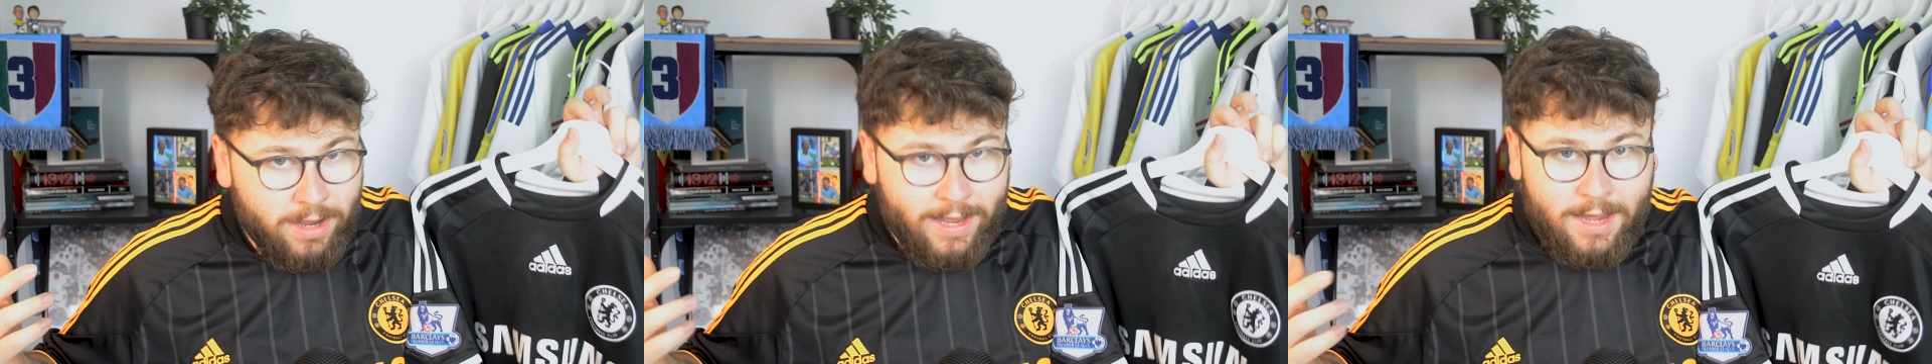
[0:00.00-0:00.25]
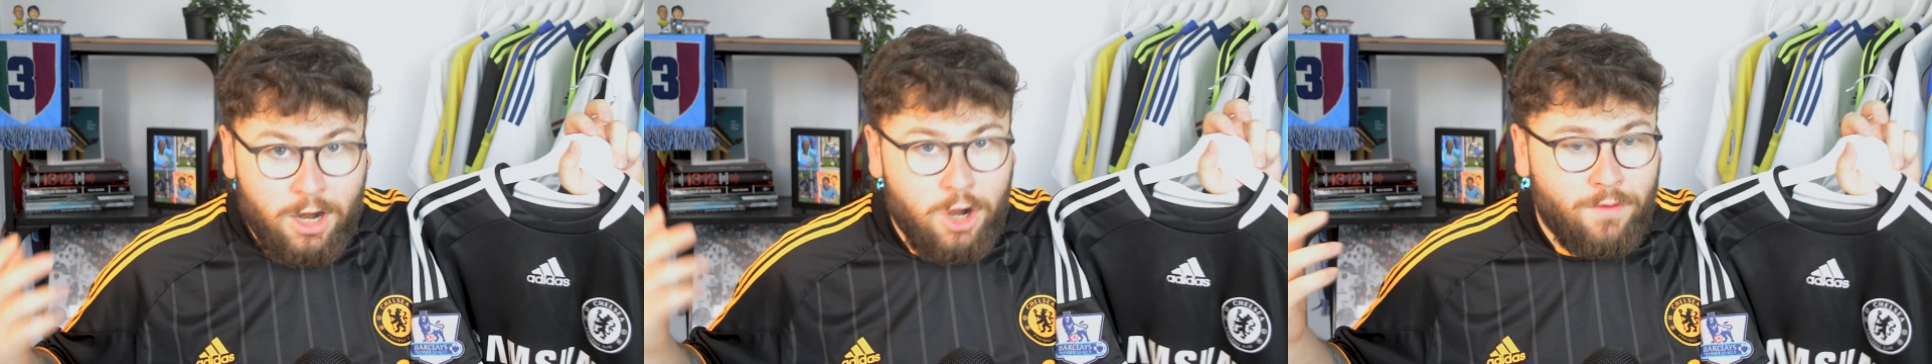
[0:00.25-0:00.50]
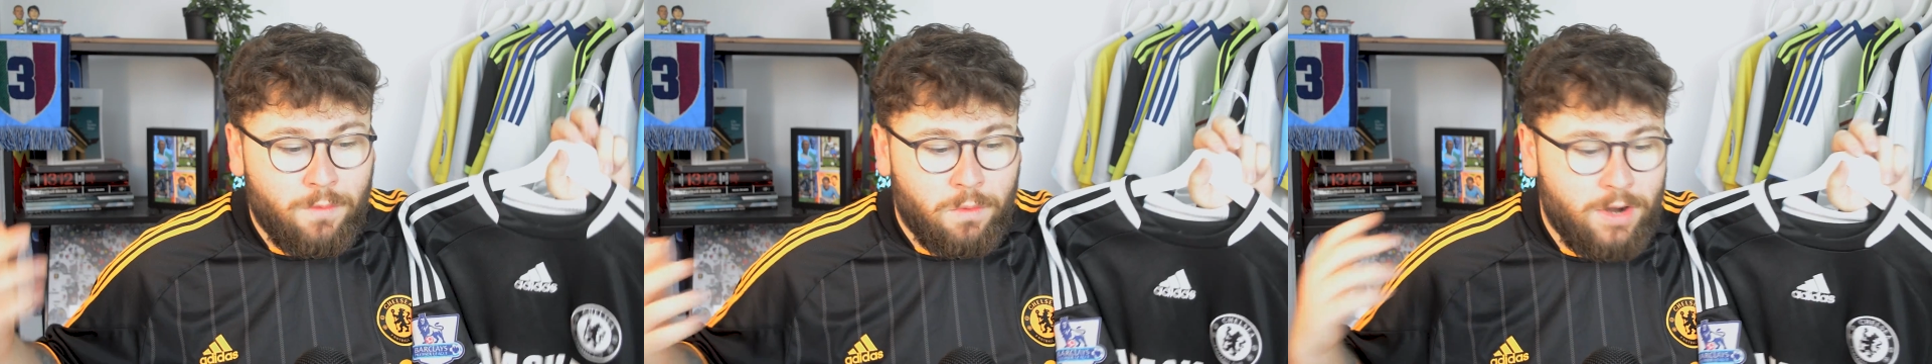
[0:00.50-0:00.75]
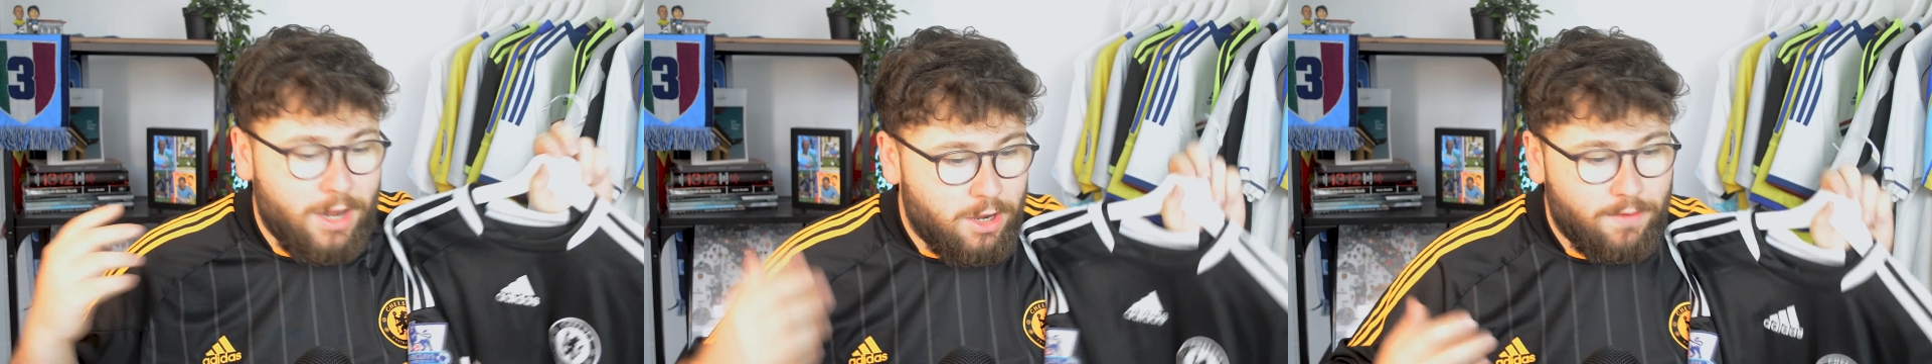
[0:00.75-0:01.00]
Again, another
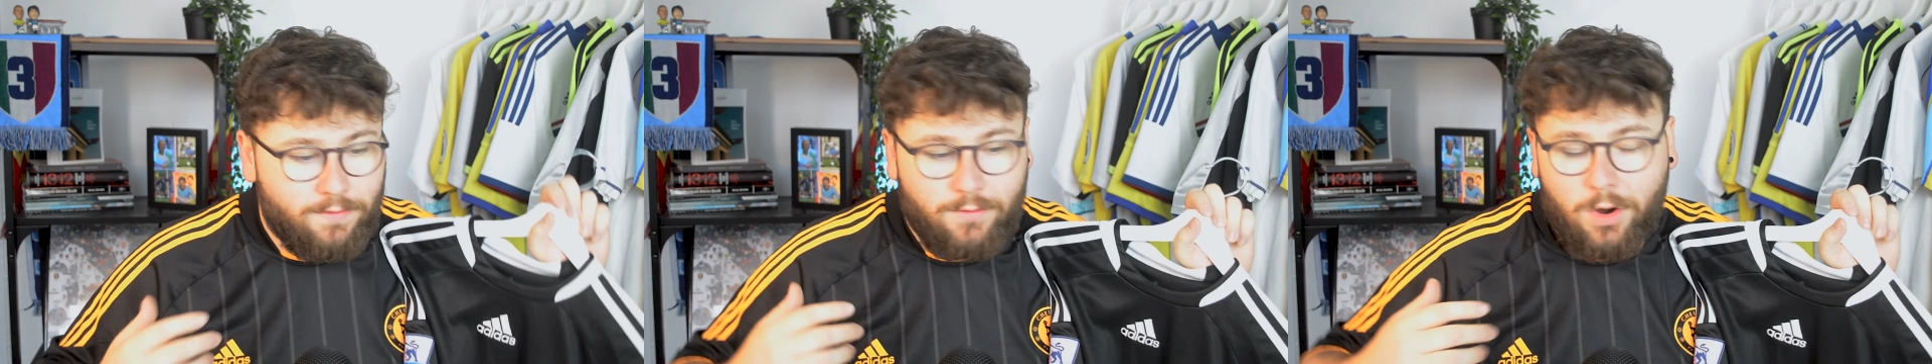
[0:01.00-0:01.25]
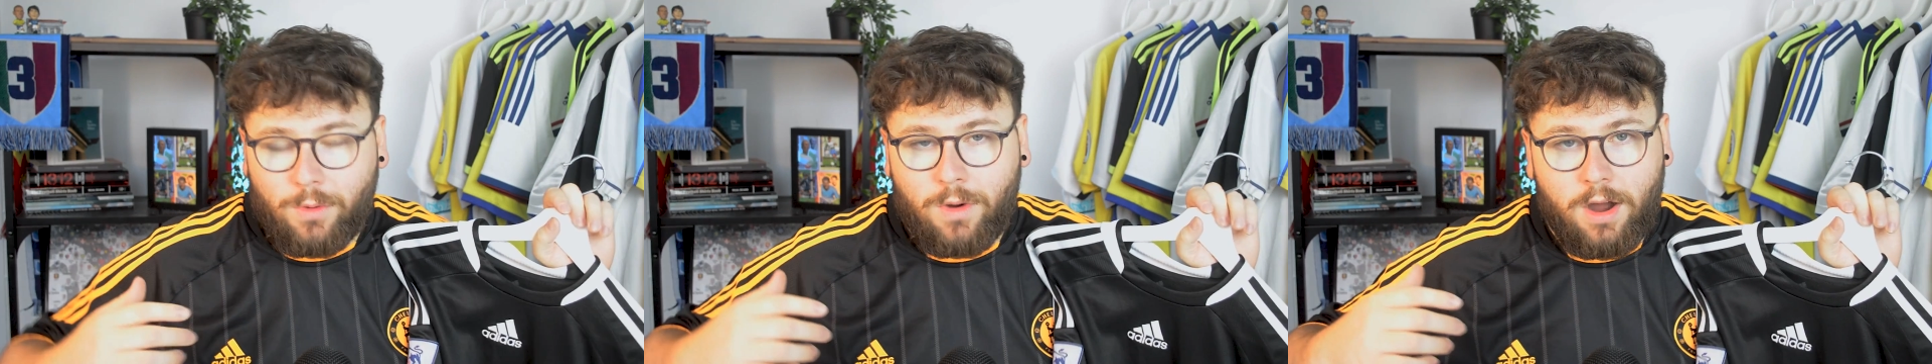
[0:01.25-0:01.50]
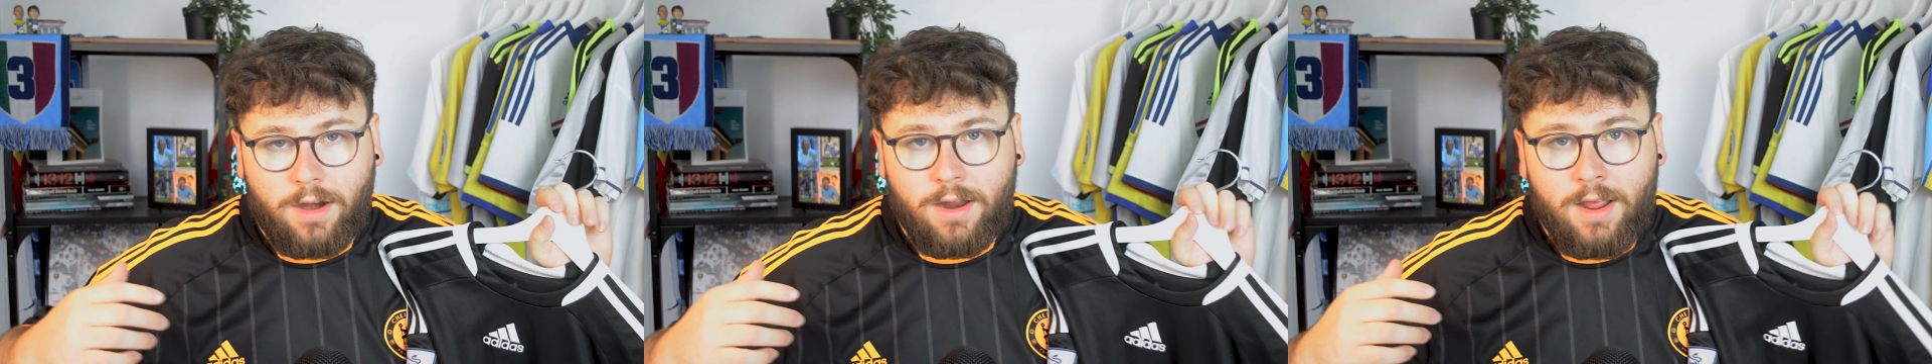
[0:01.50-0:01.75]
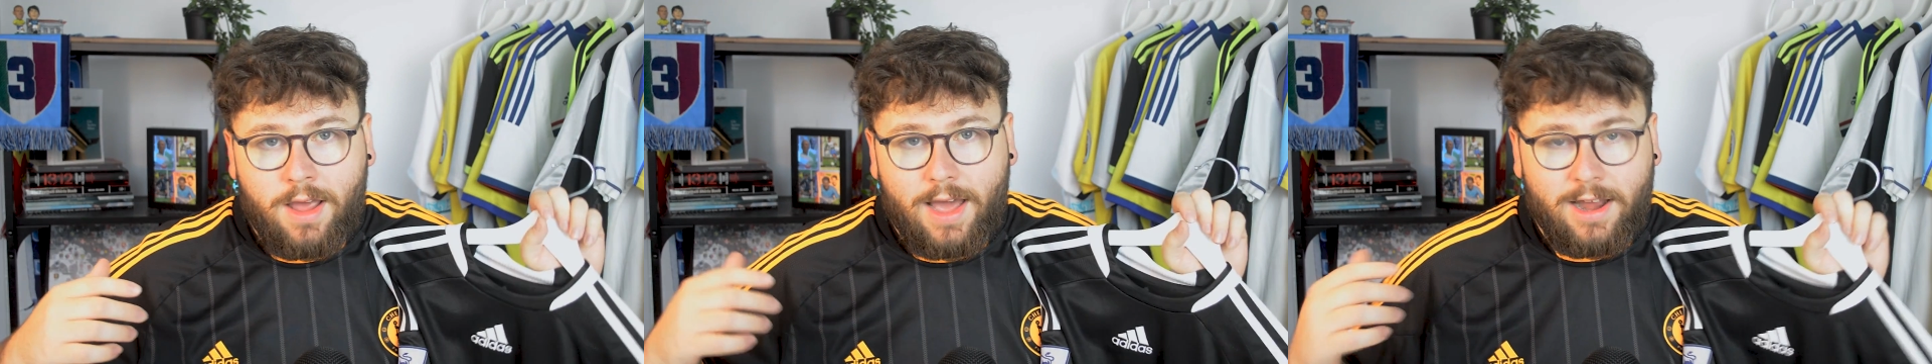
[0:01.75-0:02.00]
one that you could throw on
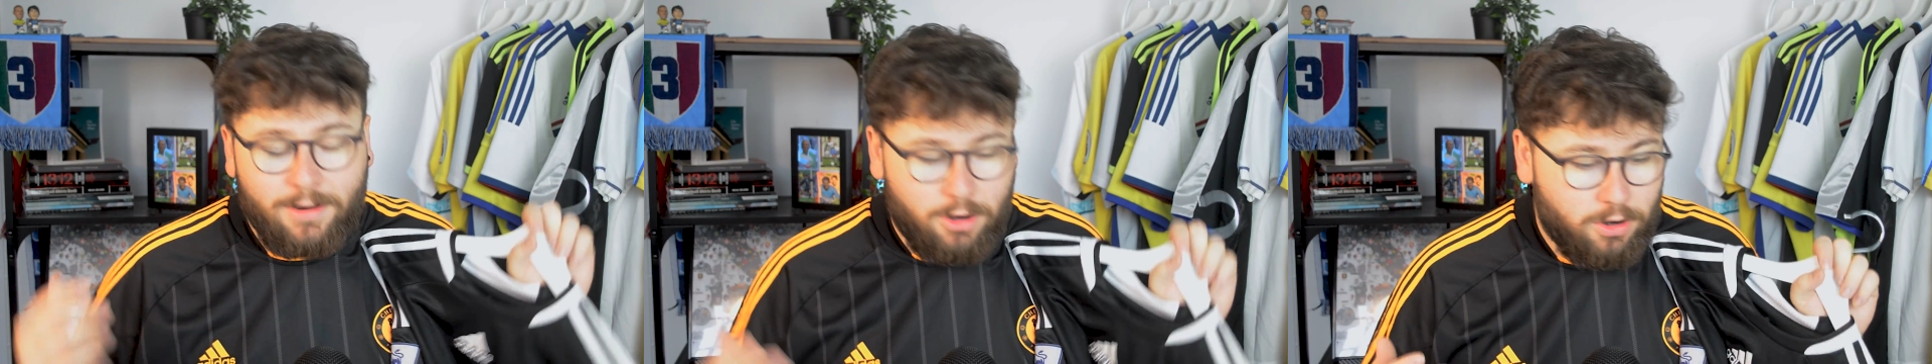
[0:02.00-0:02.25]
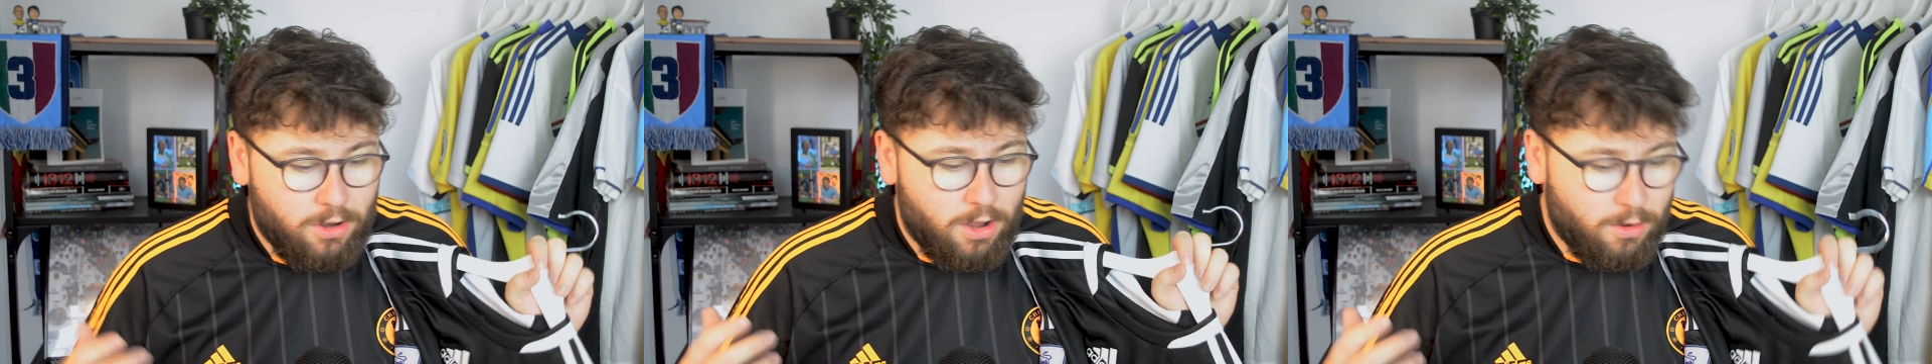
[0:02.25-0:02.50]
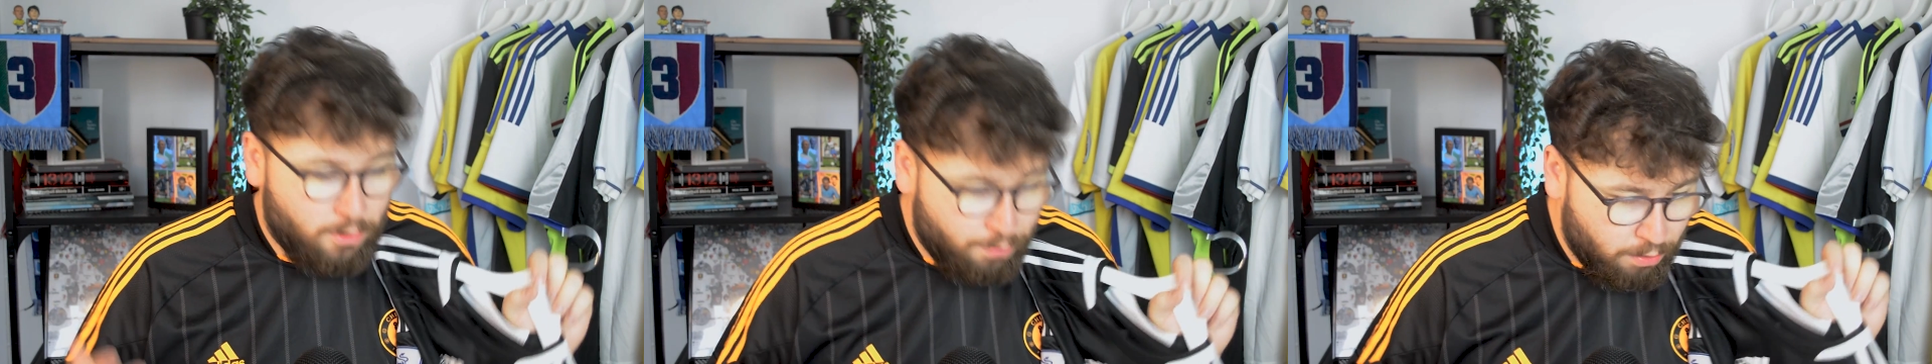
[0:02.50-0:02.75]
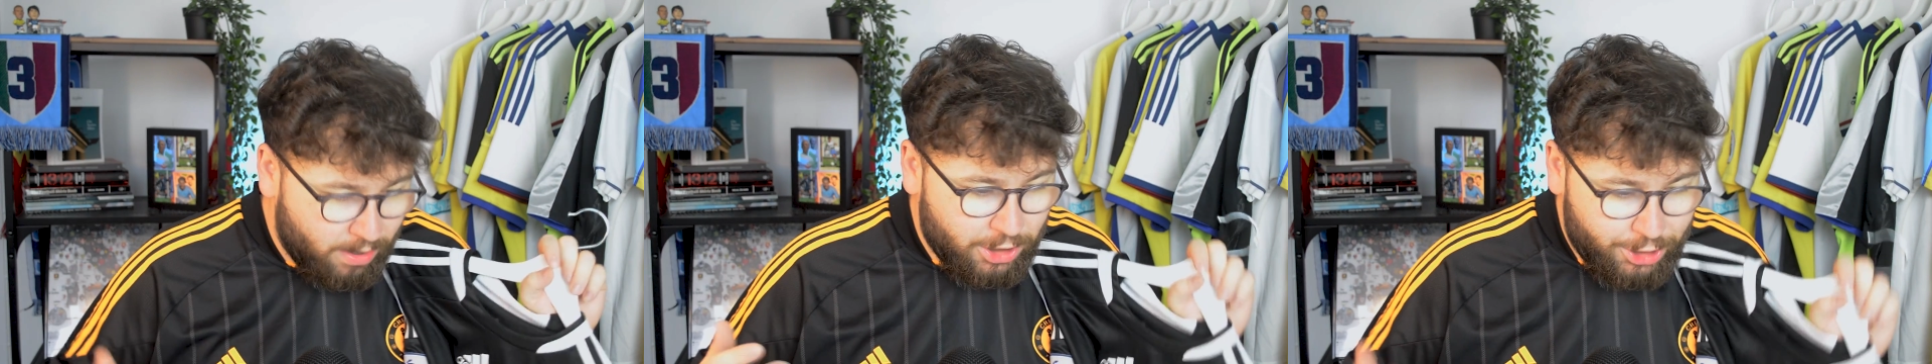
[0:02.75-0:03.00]
and look
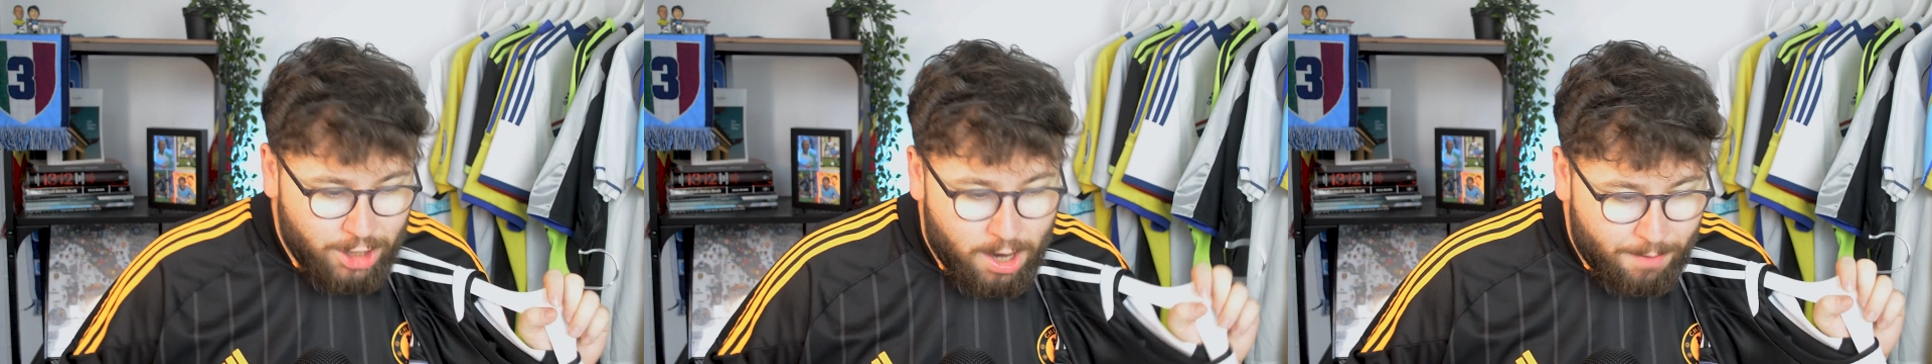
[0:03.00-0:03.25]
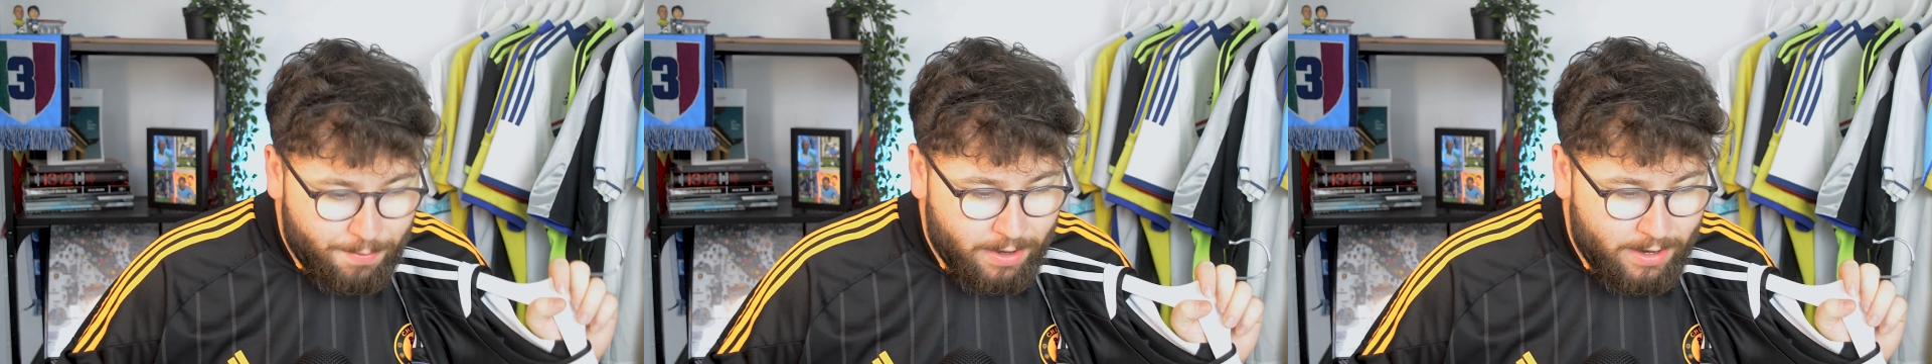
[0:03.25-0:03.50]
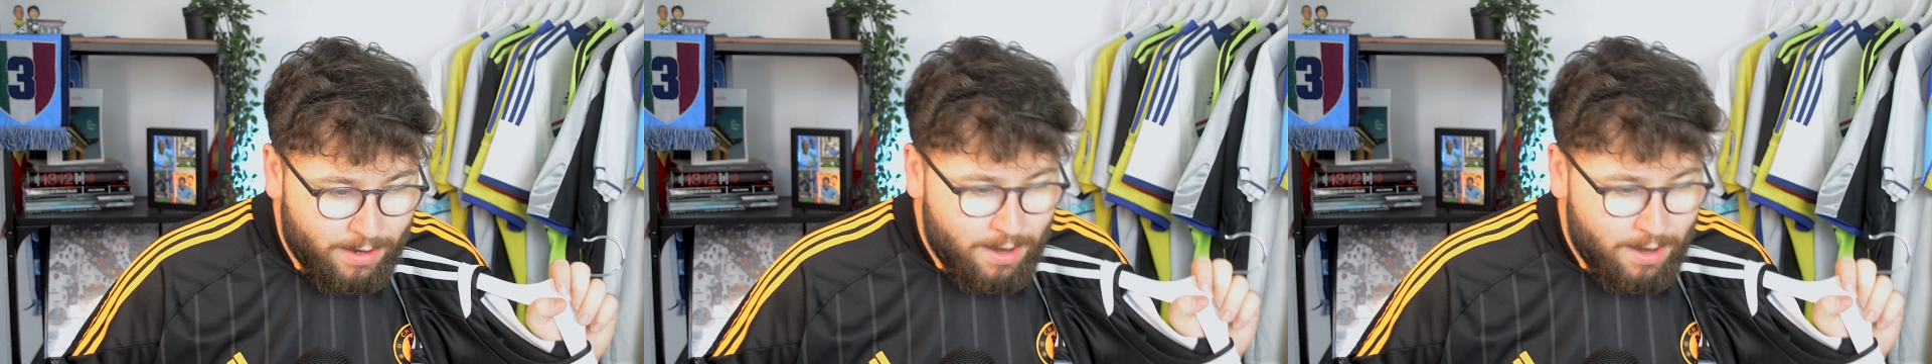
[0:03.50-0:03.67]
pretty sharp in.